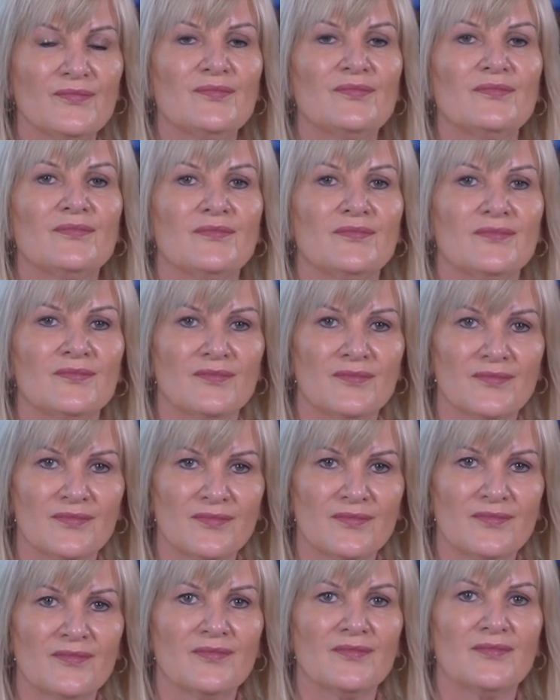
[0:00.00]

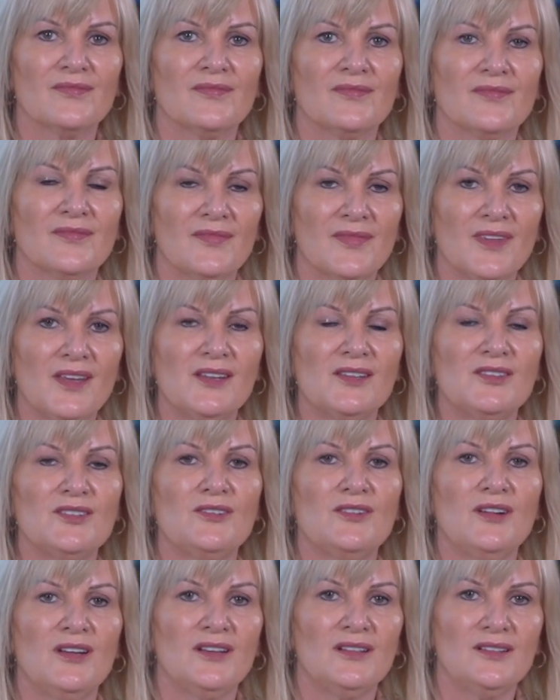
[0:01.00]

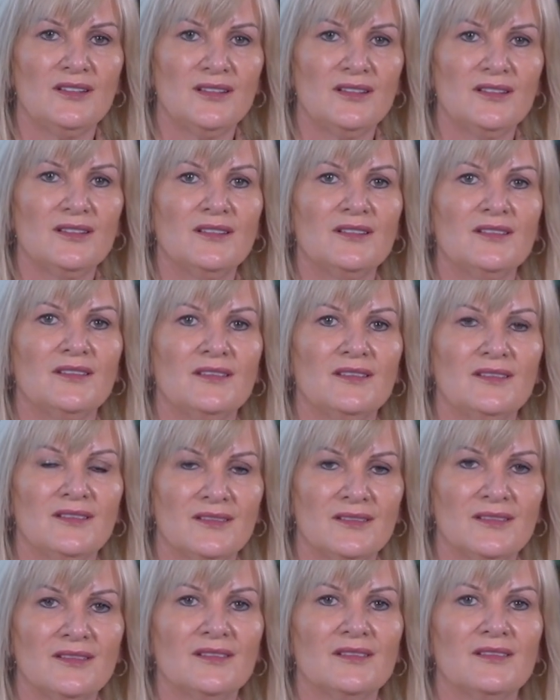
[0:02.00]

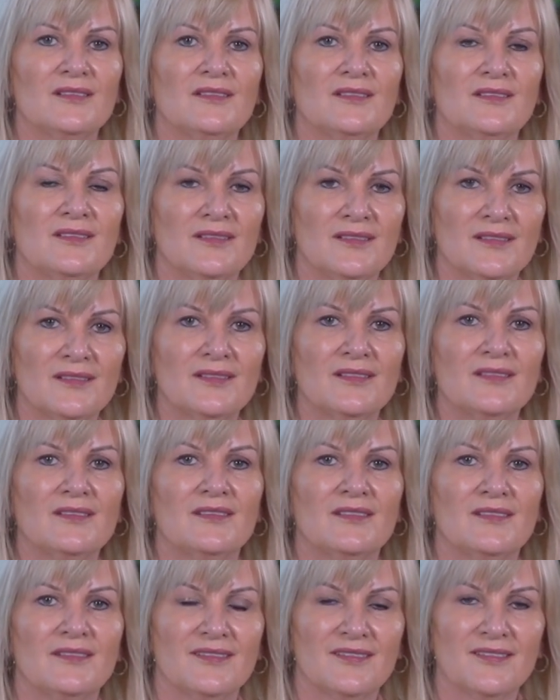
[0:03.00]

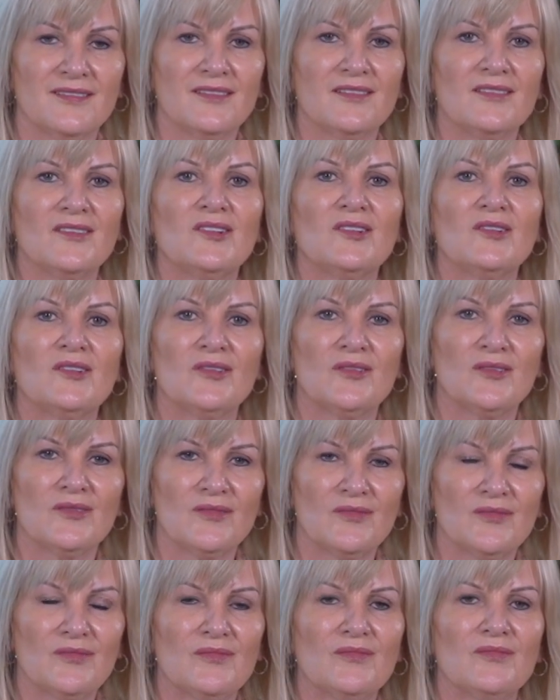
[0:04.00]

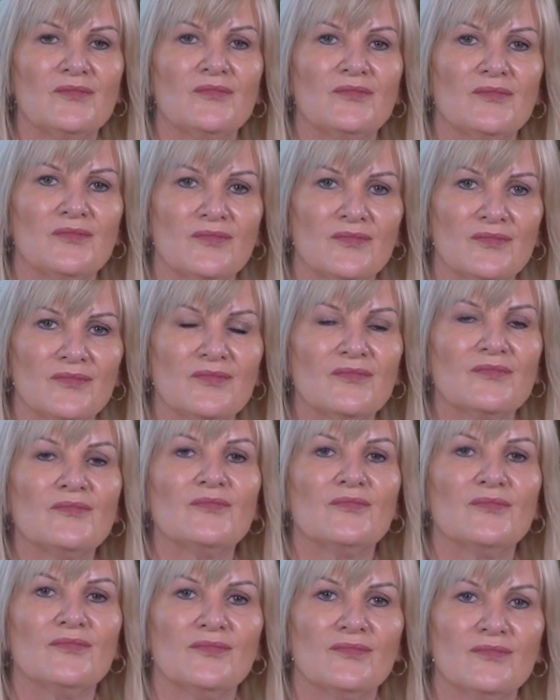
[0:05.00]

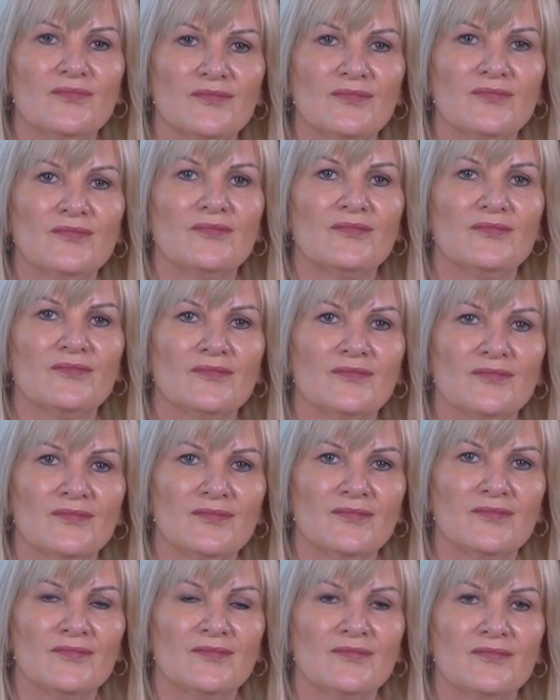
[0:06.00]

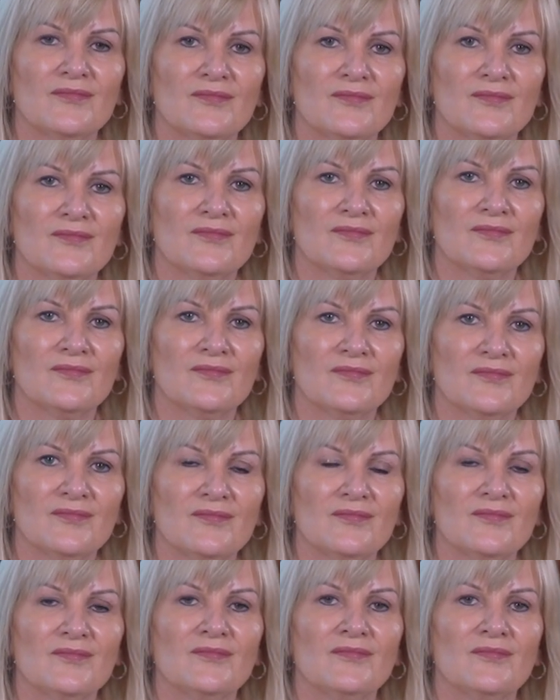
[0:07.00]
(not speaking)